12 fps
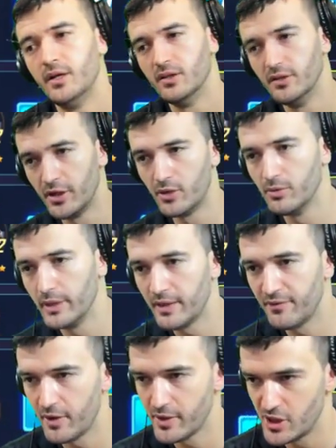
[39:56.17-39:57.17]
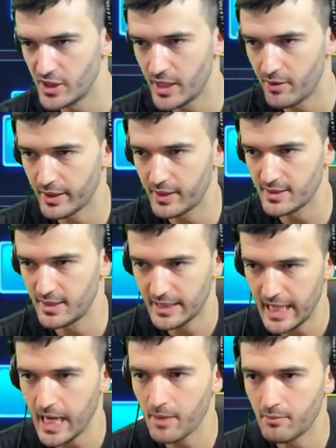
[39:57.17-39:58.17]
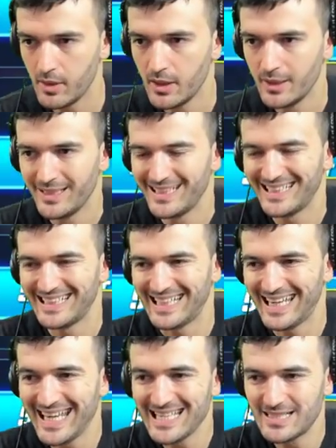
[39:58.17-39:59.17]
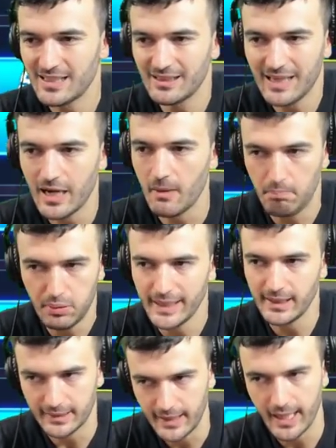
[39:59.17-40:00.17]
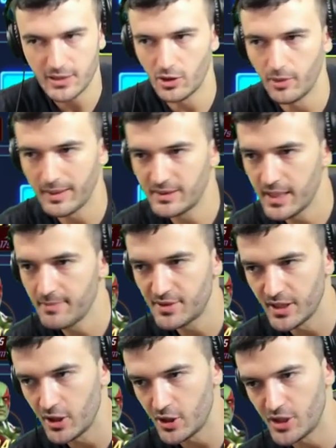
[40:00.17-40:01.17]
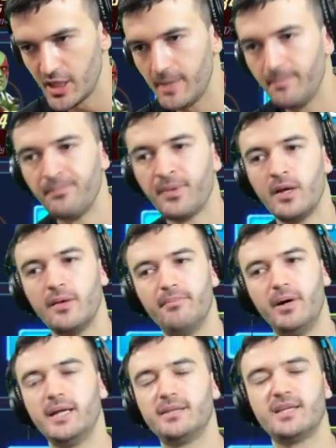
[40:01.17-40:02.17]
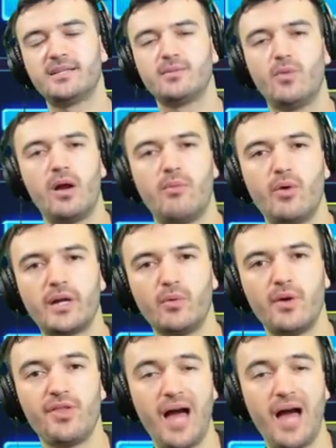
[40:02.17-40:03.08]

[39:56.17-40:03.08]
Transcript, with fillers: literally very generic, because the game is kind of played like that. It's all about team synergy, but this is what I'm working with.